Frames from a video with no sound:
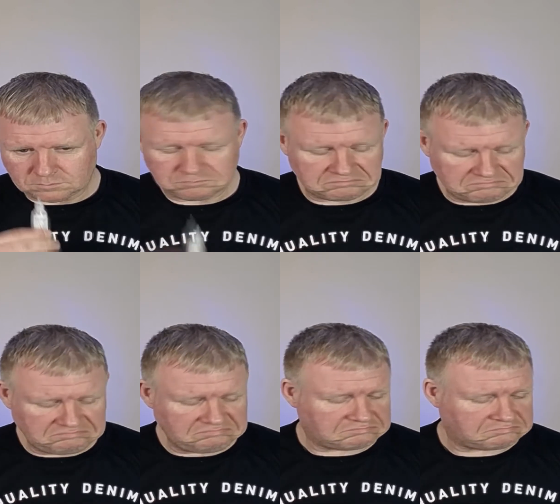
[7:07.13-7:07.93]

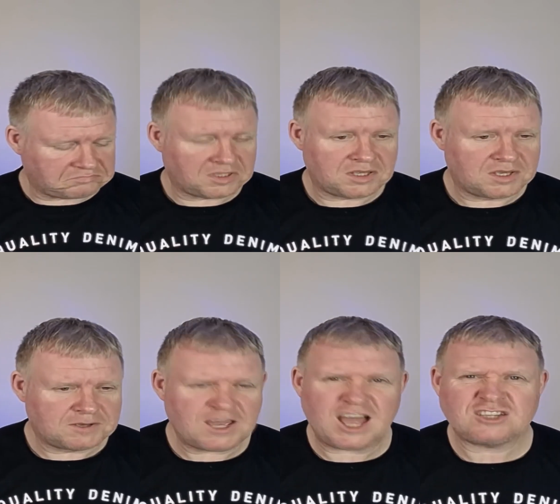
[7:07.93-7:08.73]

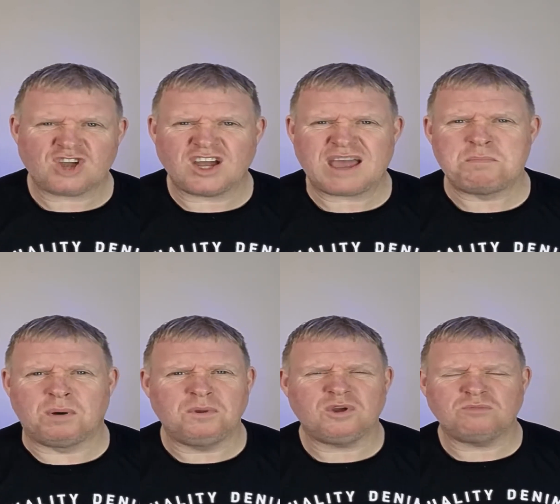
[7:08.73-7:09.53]
Yeah, I sort of get a
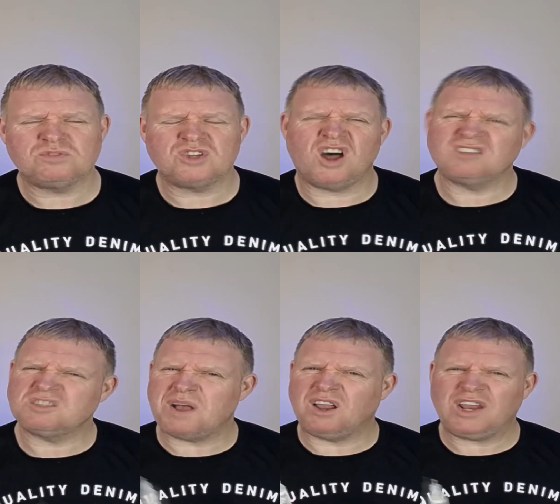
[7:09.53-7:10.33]
bubblegum sort of
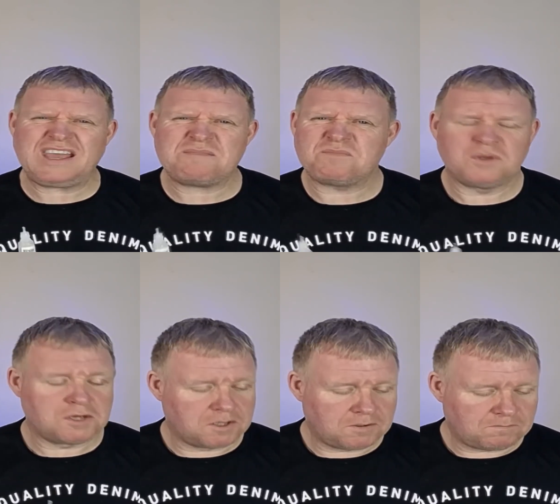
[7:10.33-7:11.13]
smell on it.
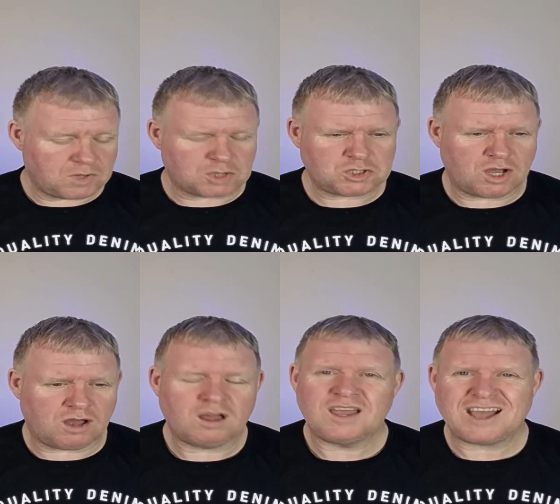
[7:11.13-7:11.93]
Not
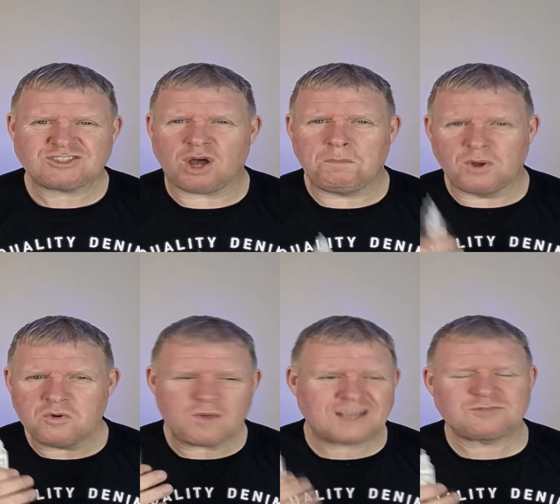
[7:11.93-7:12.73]
sure. It's got a blue
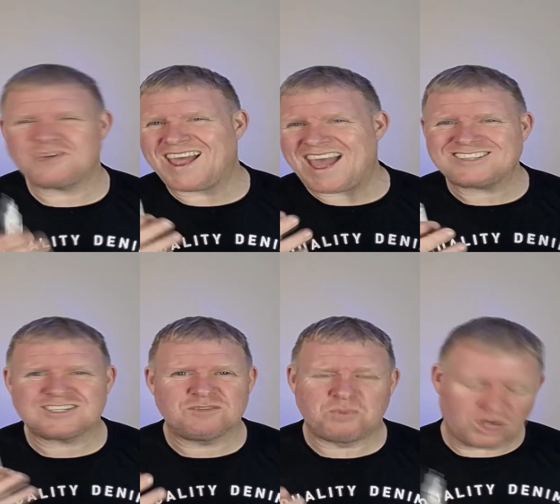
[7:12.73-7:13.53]

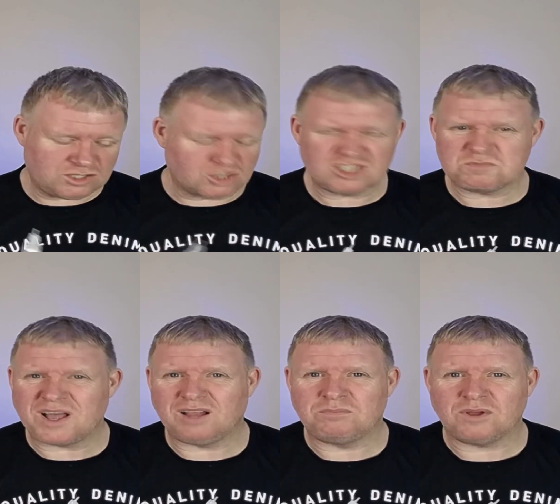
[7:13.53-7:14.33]
raspberry-esque, but it does
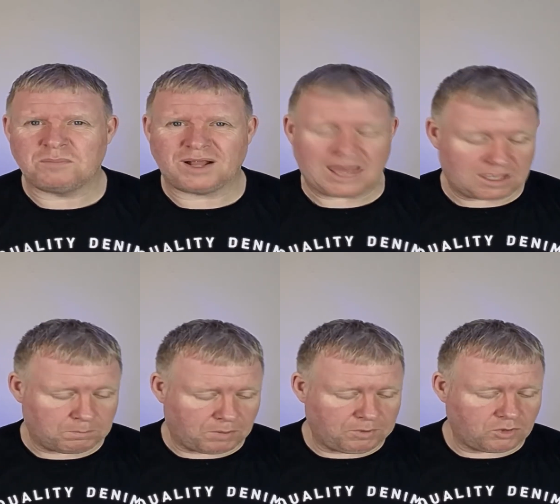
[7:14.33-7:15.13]
smell a bit like a
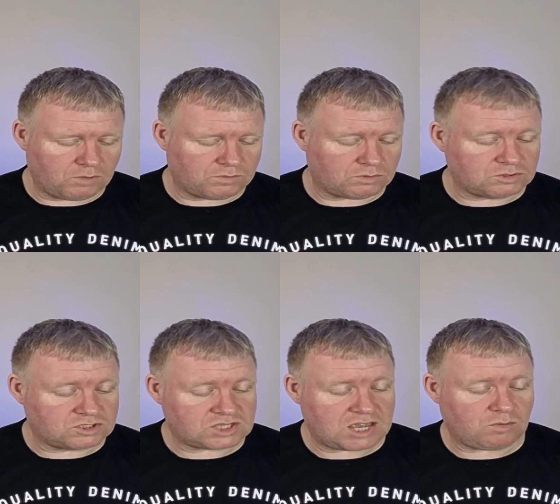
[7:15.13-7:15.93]
bubblegum, but we'll
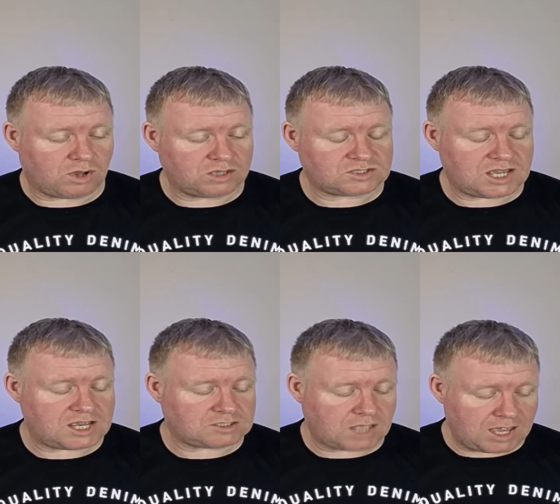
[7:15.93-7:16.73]
see what it
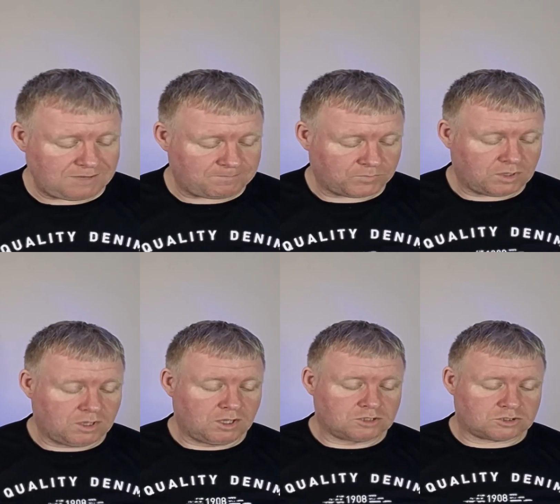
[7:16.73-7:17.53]
tastes like.
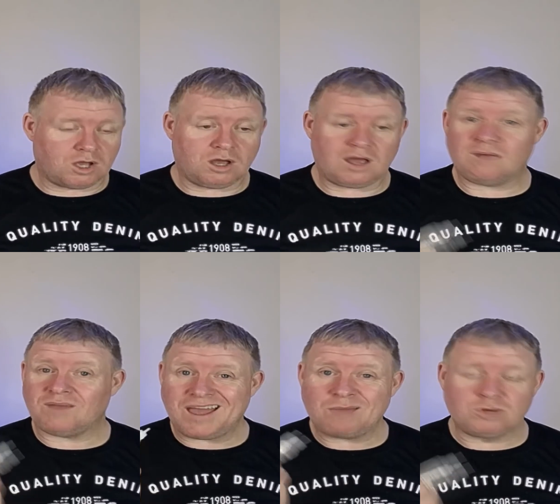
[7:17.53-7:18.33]
So
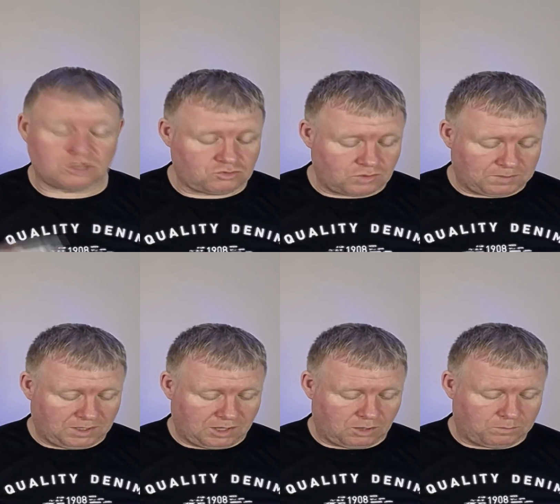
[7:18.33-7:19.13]
I'm going to dribble
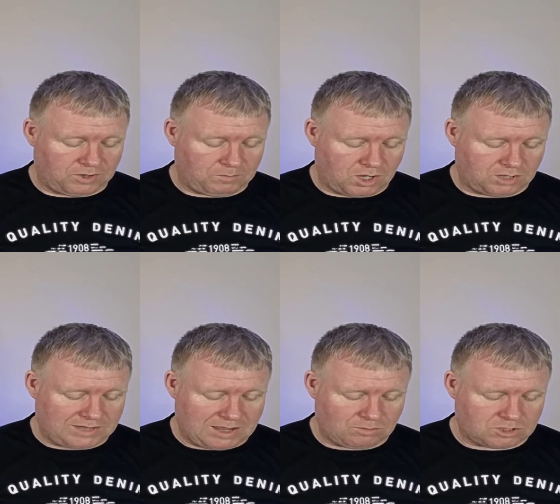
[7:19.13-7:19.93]
a little bit more
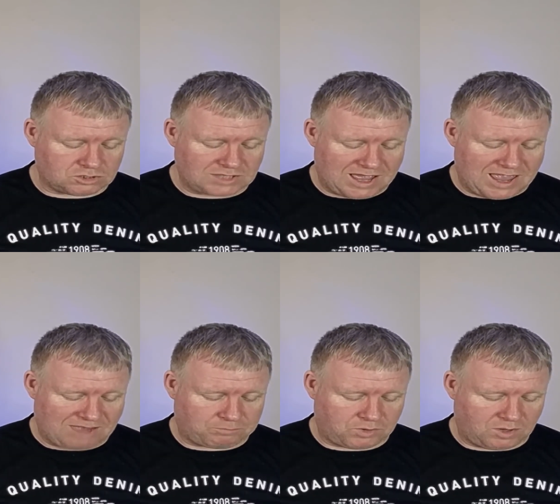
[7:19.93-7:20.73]
down because I
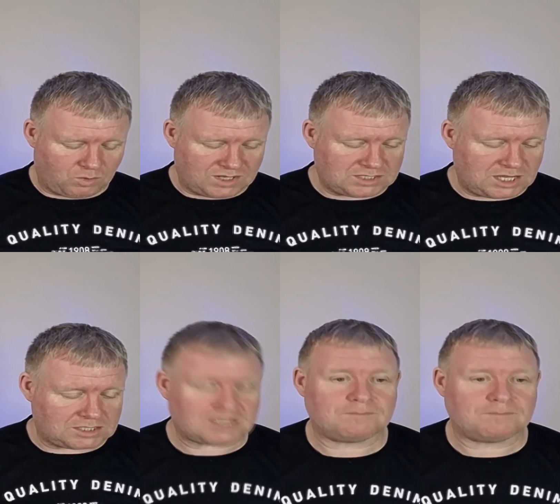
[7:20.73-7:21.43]
have pre-wicked it